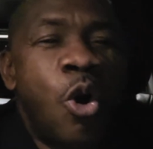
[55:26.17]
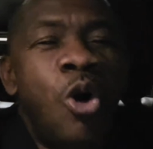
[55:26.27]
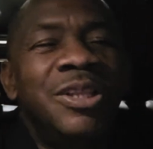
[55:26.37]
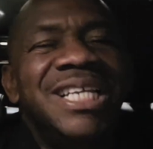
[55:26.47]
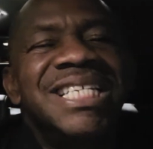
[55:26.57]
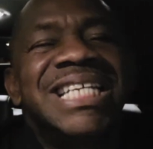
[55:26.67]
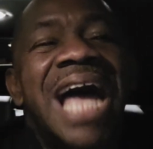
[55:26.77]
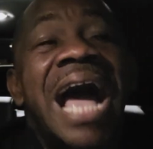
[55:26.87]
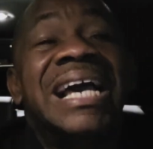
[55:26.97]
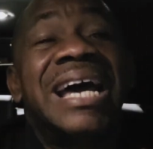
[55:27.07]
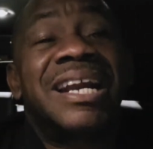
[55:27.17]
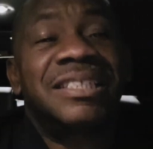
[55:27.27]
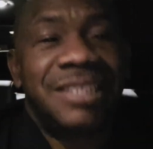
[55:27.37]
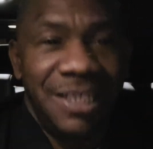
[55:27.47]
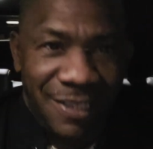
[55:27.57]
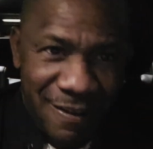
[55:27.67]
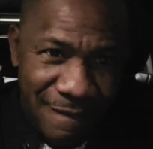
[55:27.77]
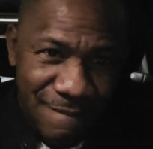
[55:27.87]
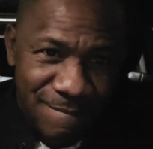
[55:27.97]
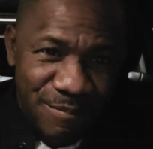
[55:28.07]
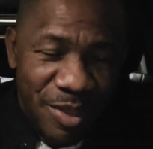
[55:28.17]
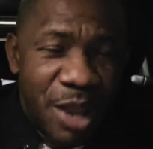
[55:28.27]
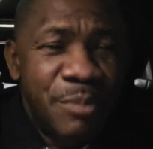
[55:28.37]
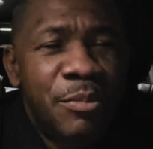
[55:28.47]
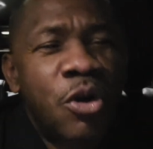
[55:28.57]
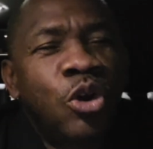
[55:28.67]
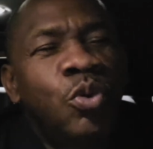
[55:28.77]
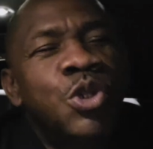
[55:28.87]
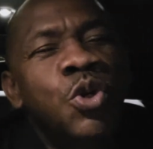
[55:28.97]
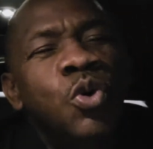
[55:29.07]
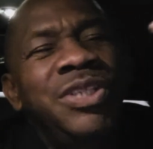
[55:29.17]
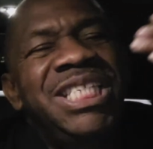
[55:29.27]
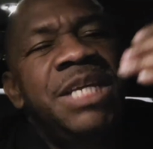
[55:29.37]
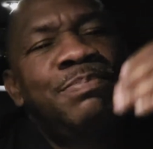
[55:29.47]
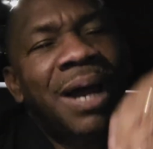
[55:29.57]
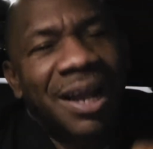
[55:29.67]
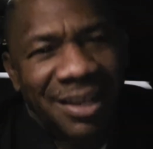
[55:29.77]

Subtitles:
all these things are guaranteed. But God wants to go deeper